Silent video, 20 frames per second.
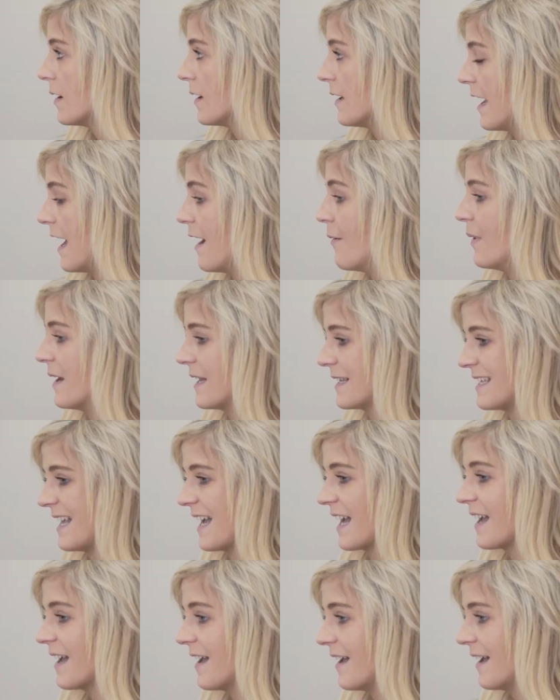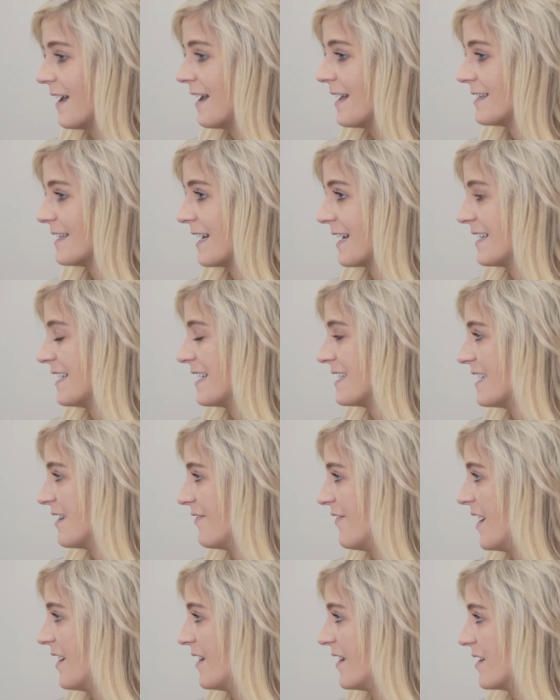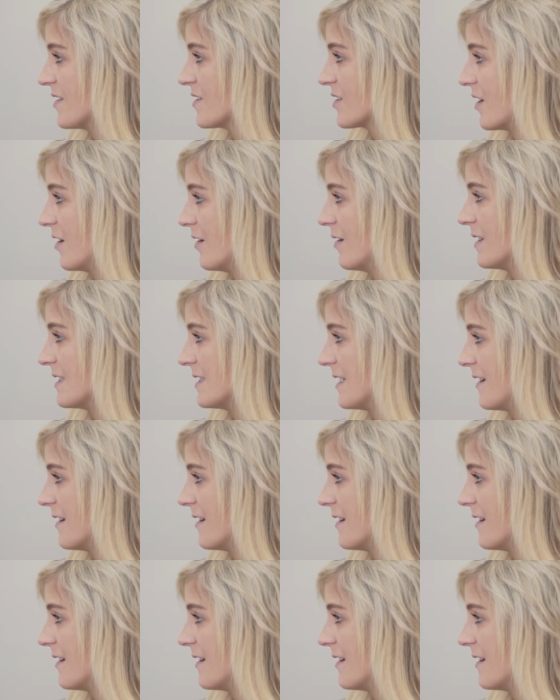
of therapeutic approaches, including cognitive behavioural